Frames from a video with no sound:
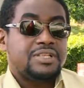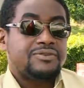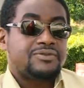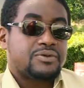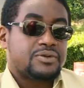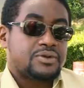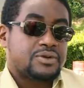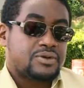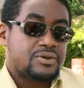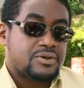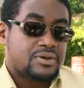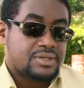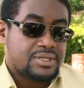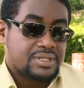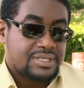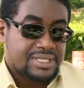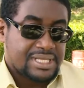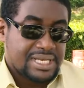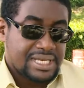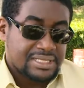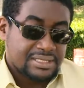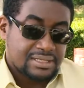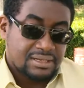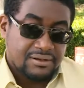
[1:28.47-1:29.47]
if you want to call it
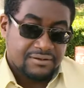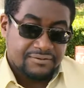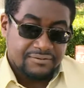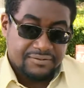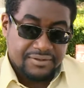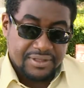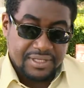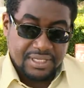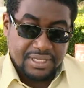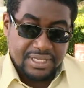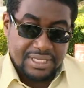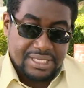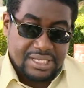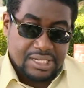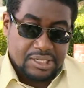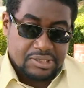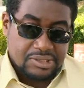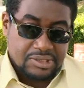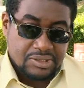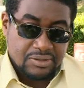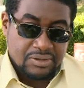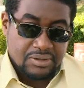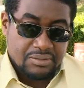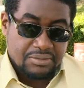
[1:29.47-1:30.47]
that, of the
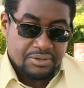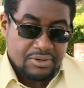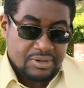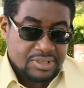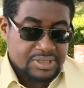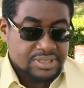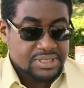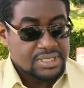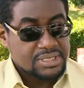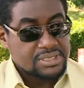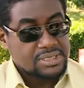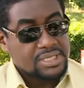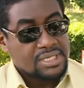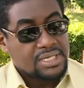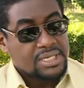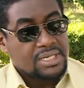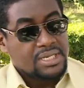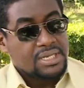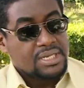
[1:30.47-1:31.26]
electoral process.